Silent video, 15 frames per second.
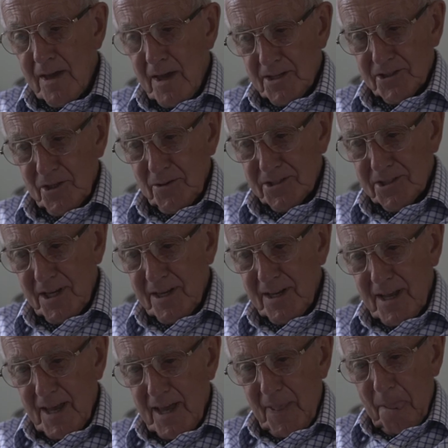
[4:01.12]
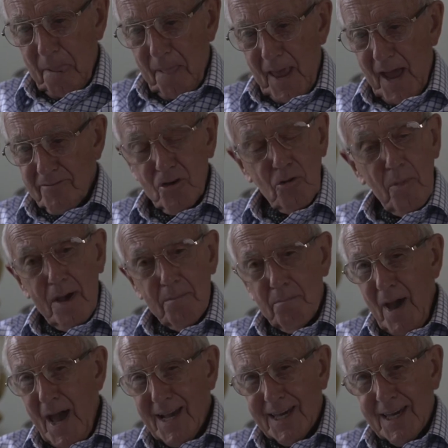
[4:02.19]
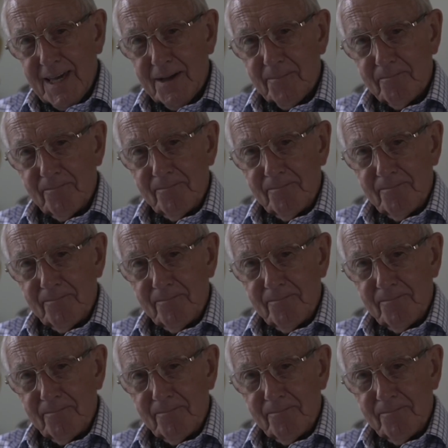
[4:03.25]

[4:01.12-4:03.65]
So he said, have you met Maggie?